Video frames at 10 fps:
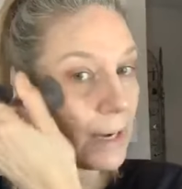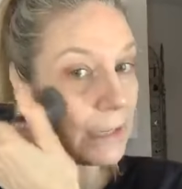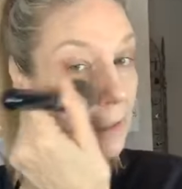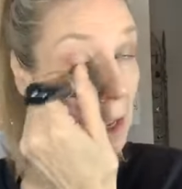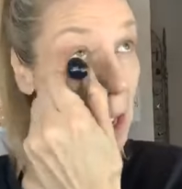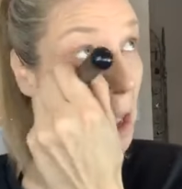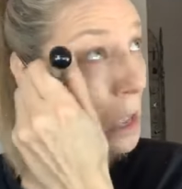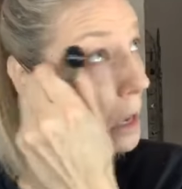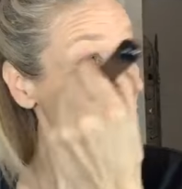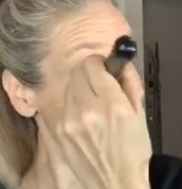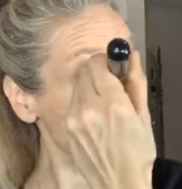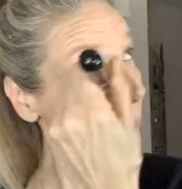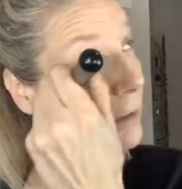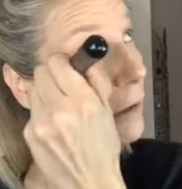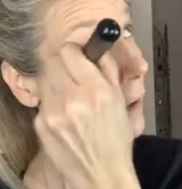to get
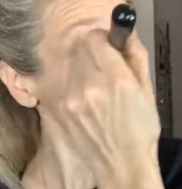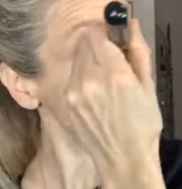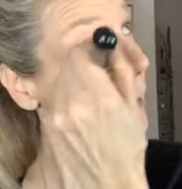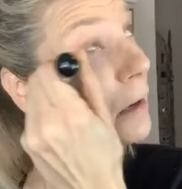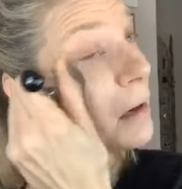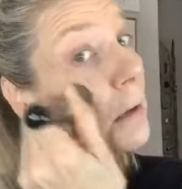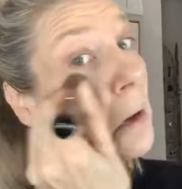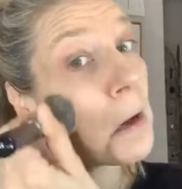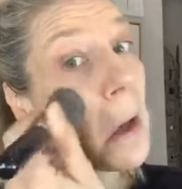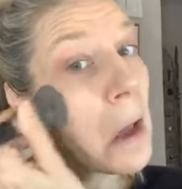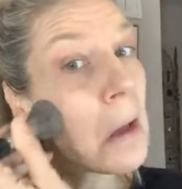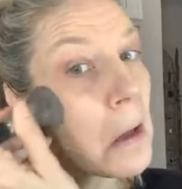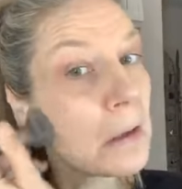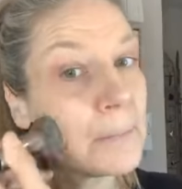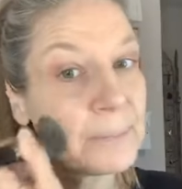it on there.
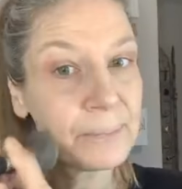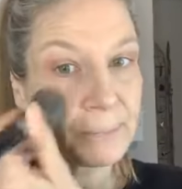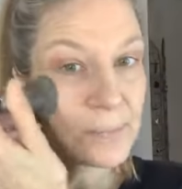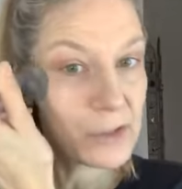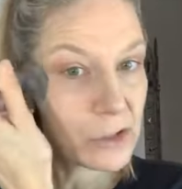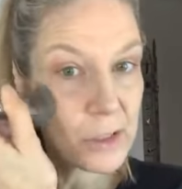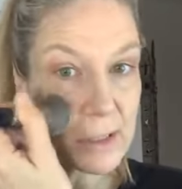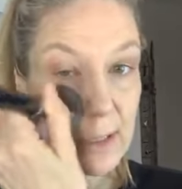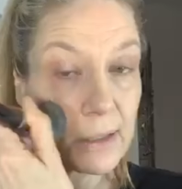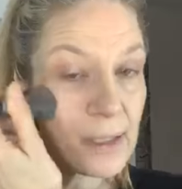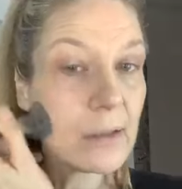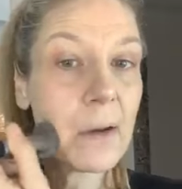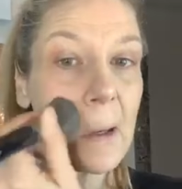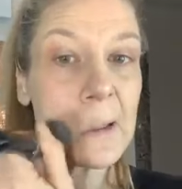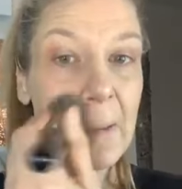Just getting it
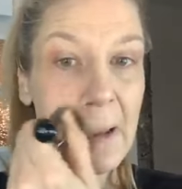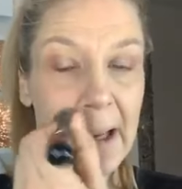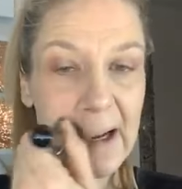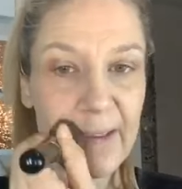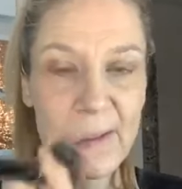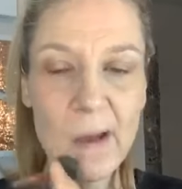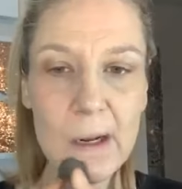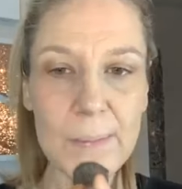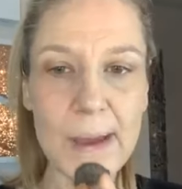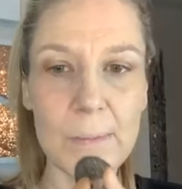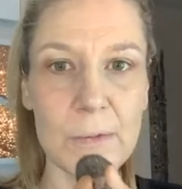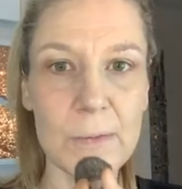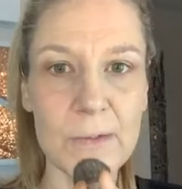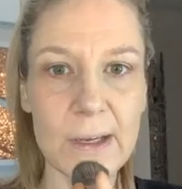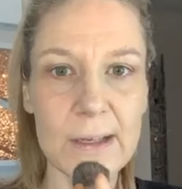on. And I thought about, I'm going to
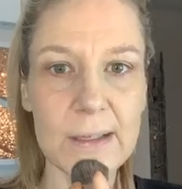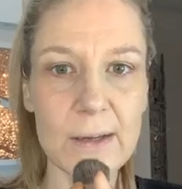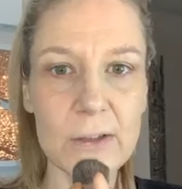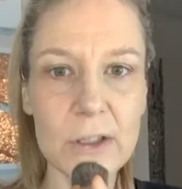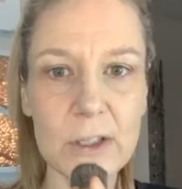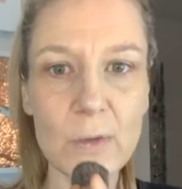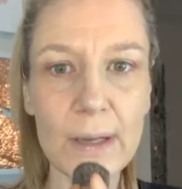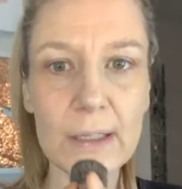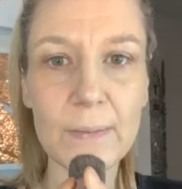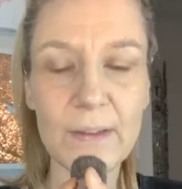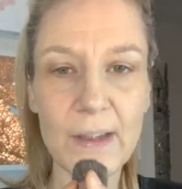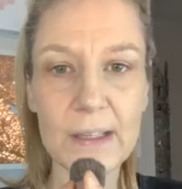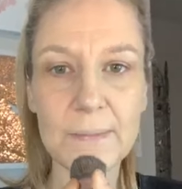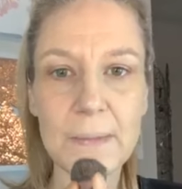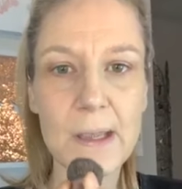move you guys down just so I can see my face.
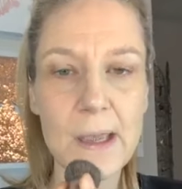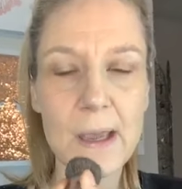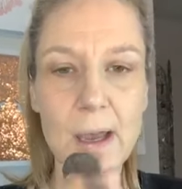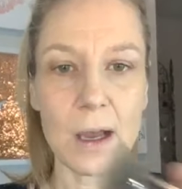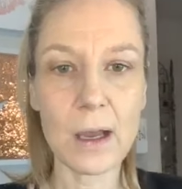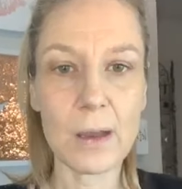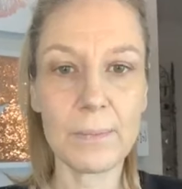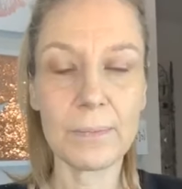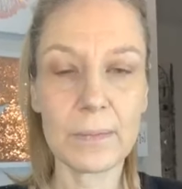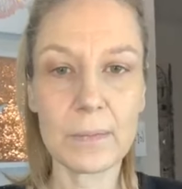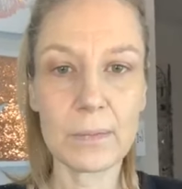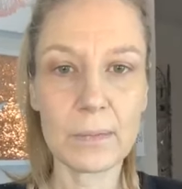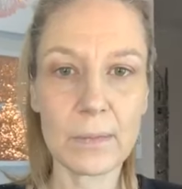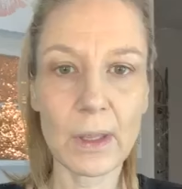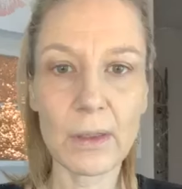
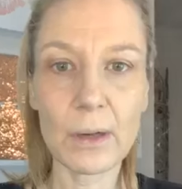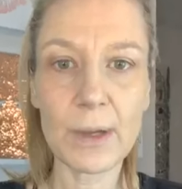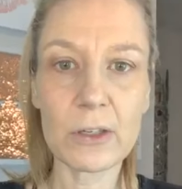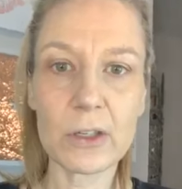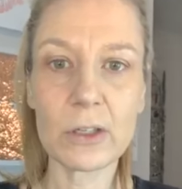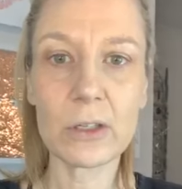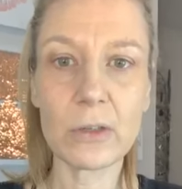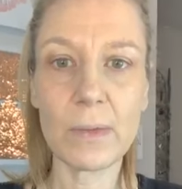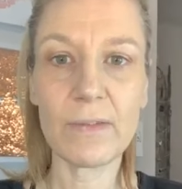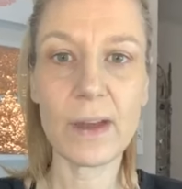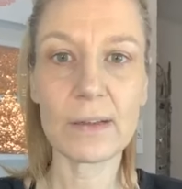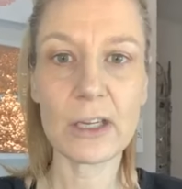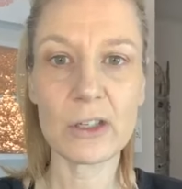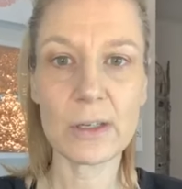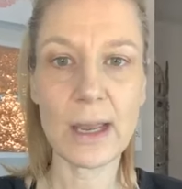I thought about just doing my
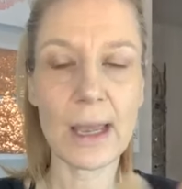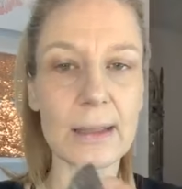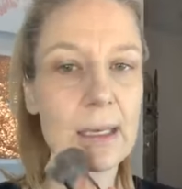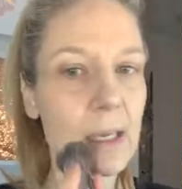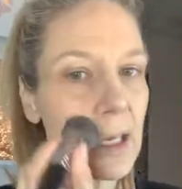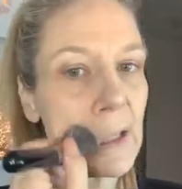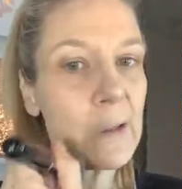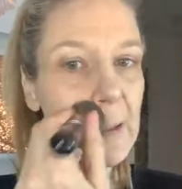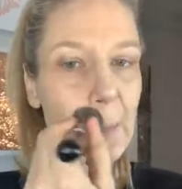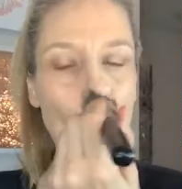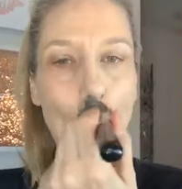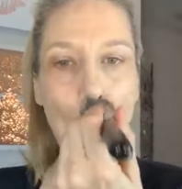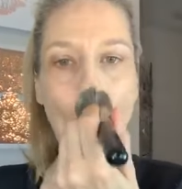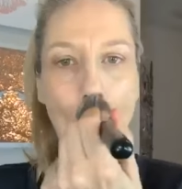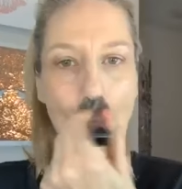foundation at the end
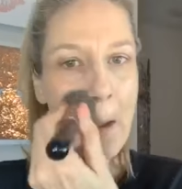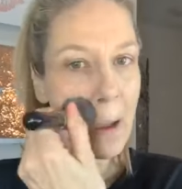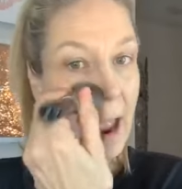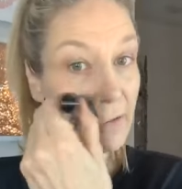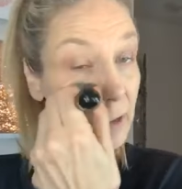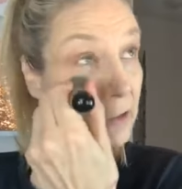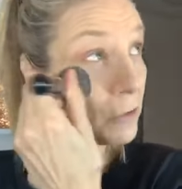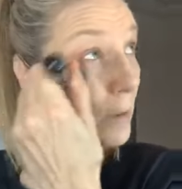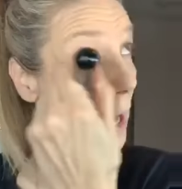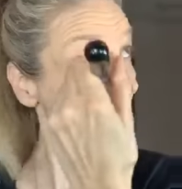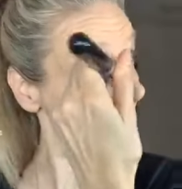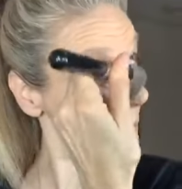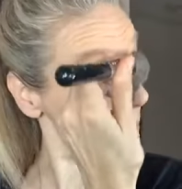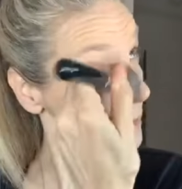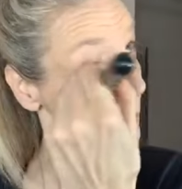after I do my eyes
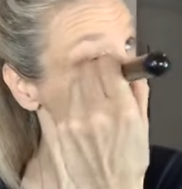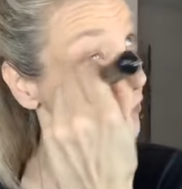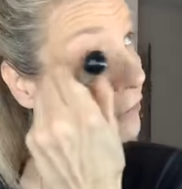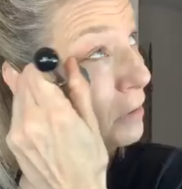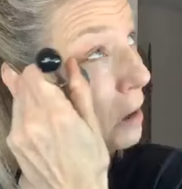and stuff.